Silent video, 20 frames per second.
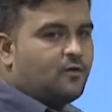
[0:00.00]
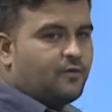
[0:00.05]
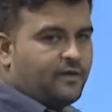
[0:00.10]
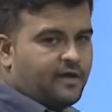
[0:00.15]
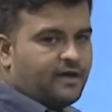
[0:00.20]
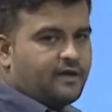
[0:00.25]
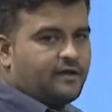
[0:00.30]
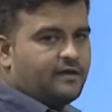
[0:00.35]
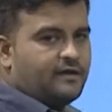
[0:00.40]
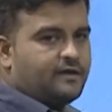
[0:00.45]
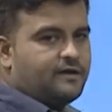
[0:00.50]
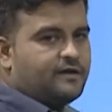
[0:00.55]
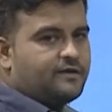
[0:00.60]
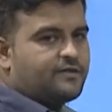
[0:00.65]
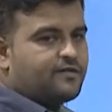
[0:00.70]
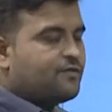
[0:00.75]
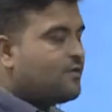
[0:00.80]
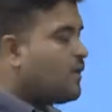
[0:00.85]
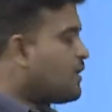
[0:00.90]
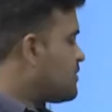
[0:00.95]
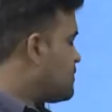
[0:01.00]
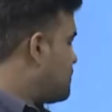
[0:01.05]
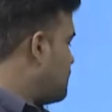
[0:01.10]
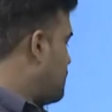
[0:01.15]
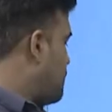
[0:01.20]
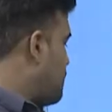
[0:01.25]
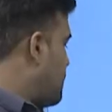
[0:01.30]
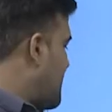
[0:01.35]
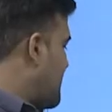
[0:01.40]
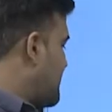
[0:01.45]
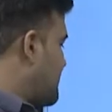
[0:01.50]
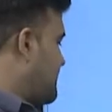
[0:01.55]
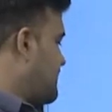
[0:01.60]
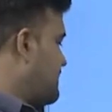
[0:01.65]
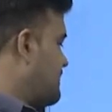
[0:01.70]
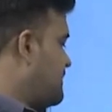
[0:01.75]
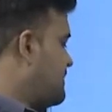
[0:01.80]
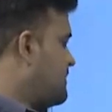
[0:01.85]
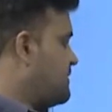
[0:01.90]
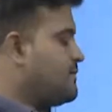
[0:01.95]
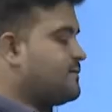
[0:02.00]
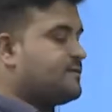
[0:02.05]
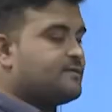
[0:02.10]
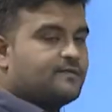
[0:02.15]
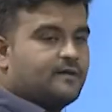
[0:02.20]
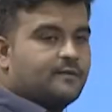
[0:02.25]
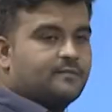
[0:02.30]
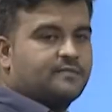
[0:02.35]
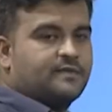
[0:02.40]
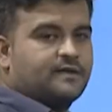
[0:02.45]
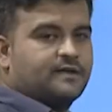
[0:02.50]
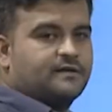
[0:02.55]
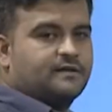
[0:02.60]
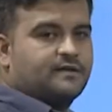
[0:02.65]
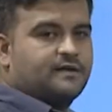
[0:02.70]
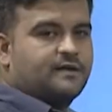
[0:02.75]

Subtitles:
here it is not one subject,